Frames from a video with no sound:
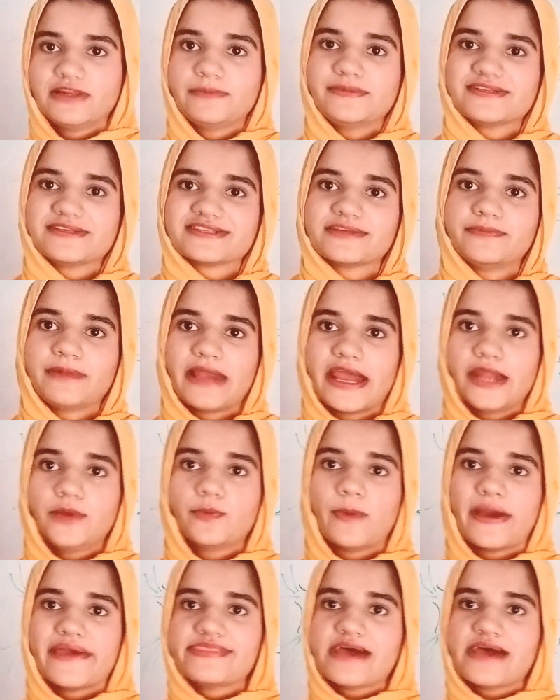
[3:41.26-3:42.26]
supplied
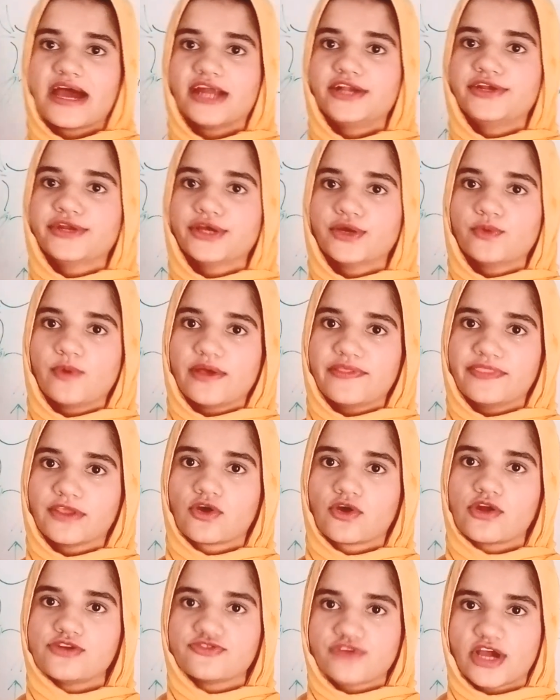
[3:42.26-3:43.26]
by that nerve, and the
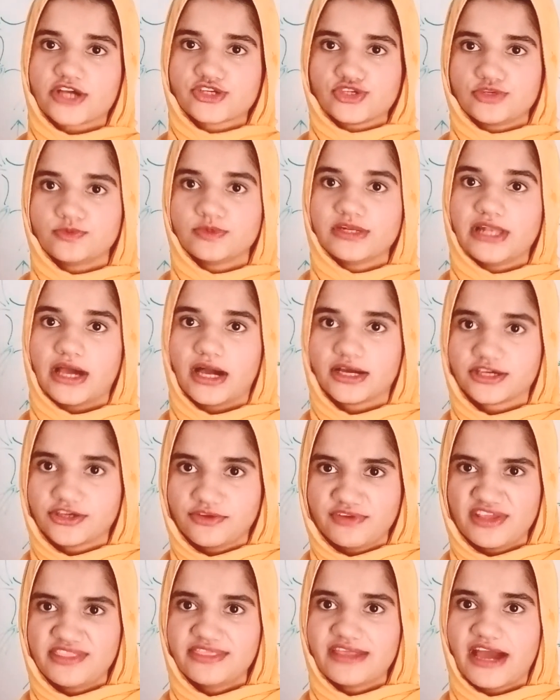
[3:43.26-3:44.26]
contraction will occur
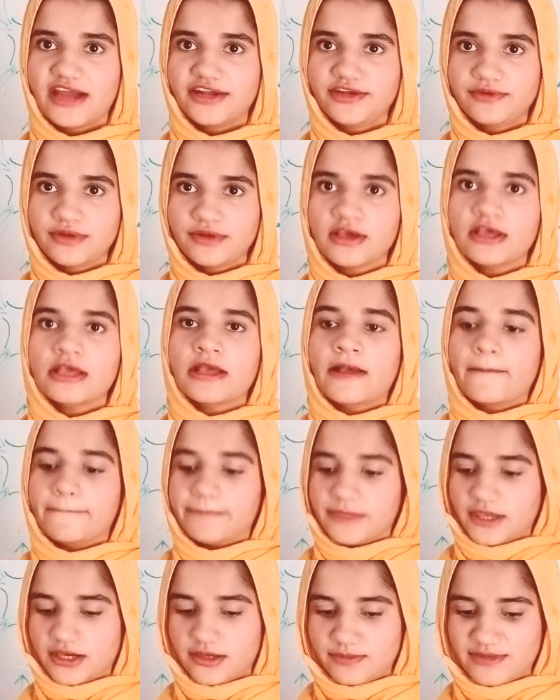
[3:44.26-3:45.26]
in that
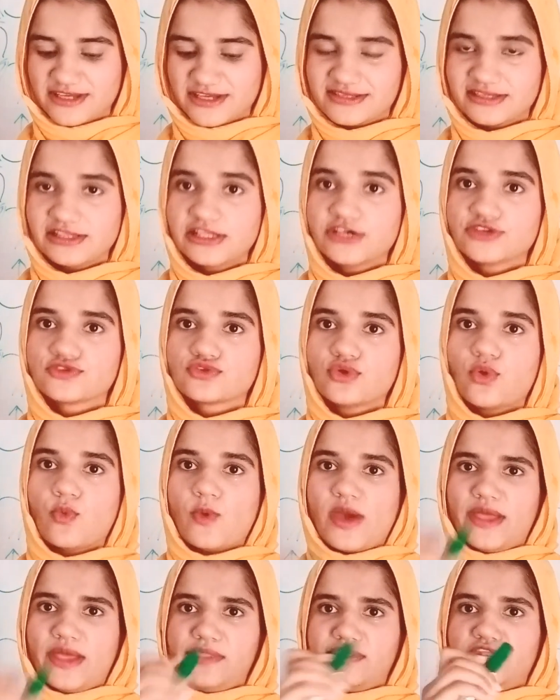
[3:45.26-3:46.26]
muscle. So
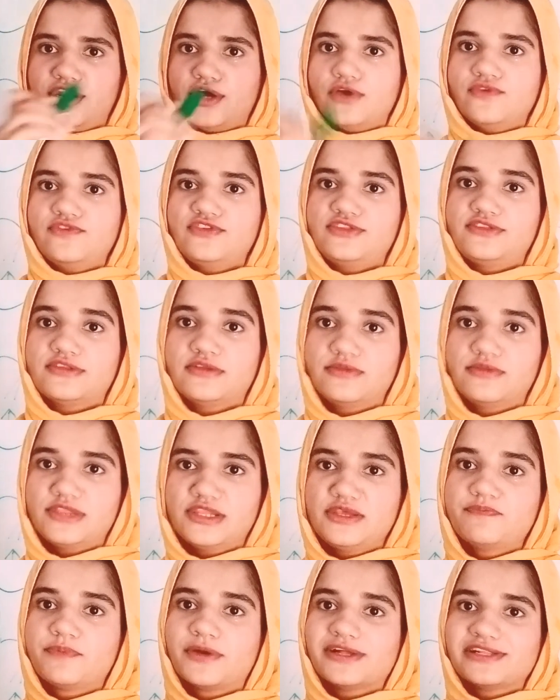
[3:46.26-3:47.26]
when the
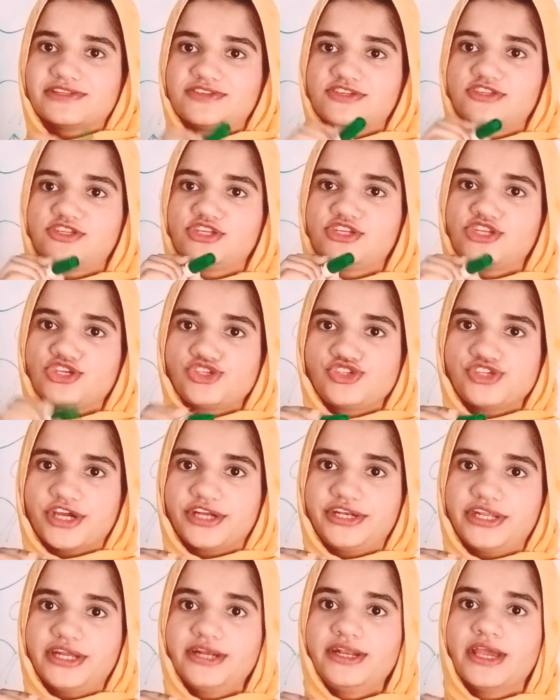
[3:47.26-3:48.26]
impulse is
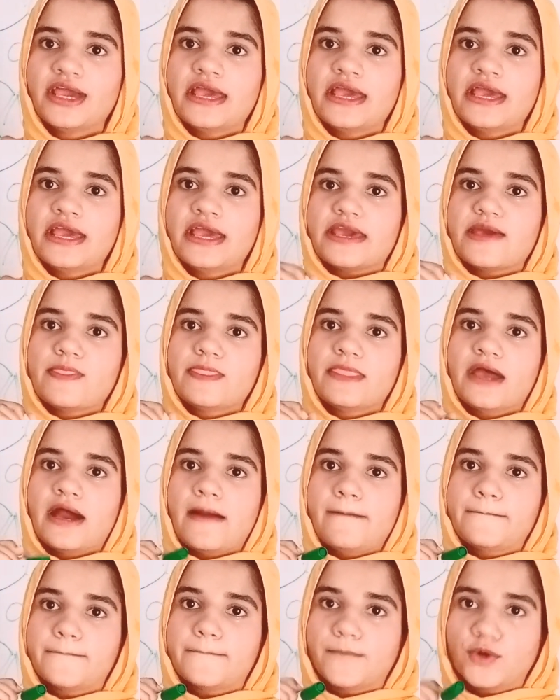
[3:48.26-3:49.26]
initiated in
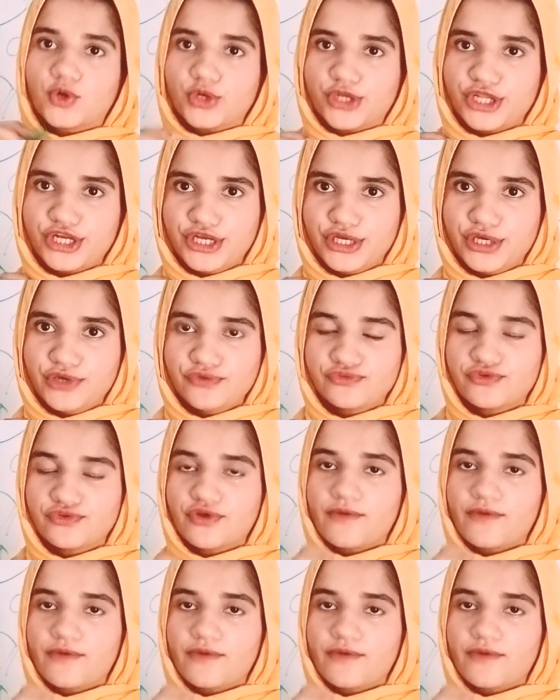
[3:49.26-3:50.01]
the motor nerve,